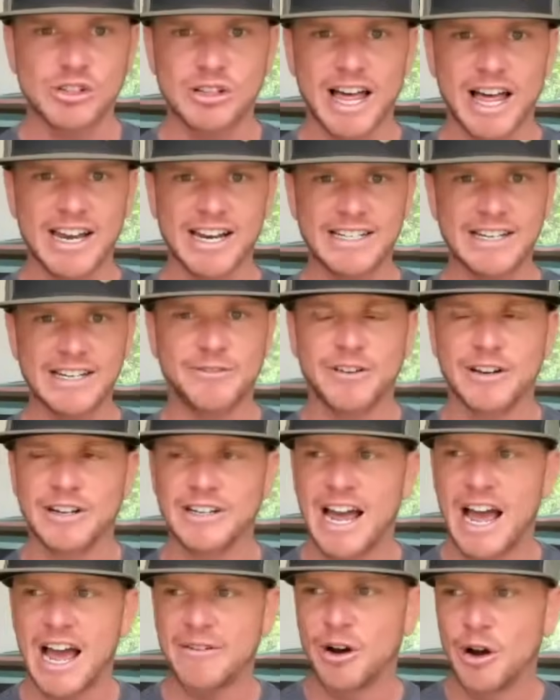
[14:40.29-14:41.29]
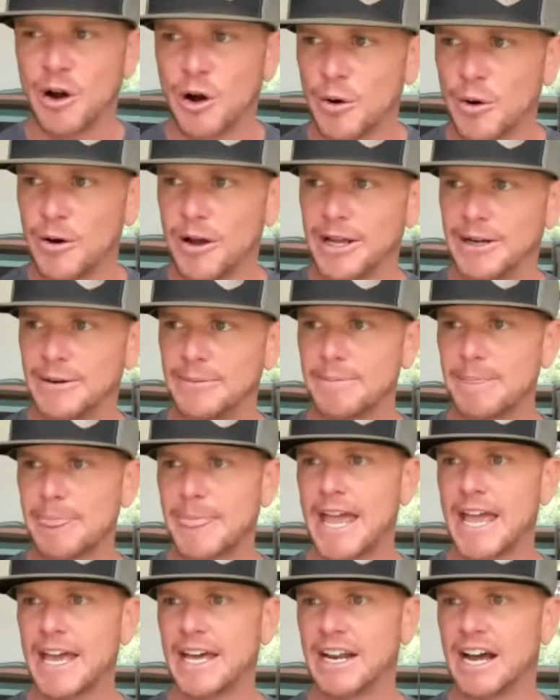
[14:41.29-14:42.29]
to a lot of different Navajo
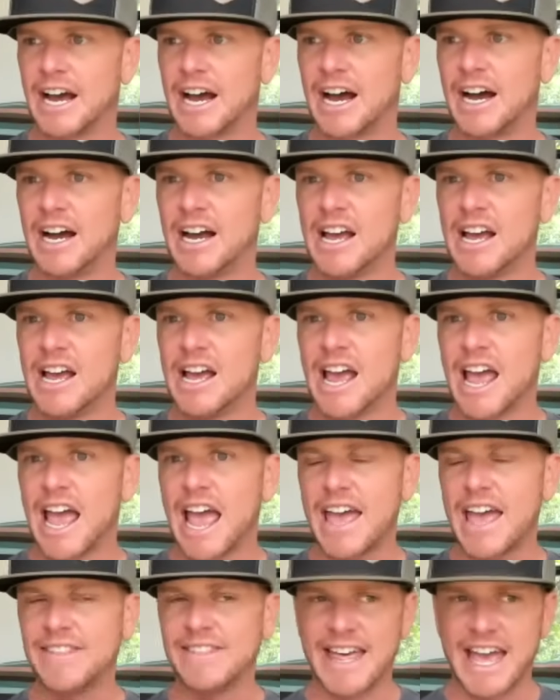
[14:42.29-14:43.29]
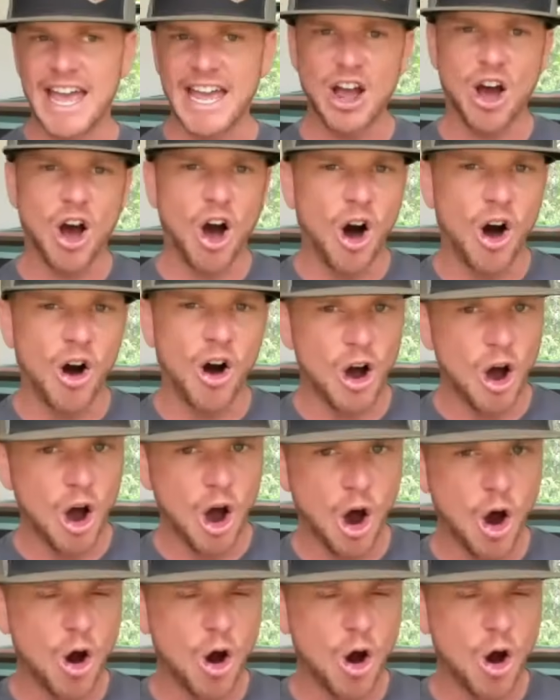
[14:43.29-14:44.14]
and they all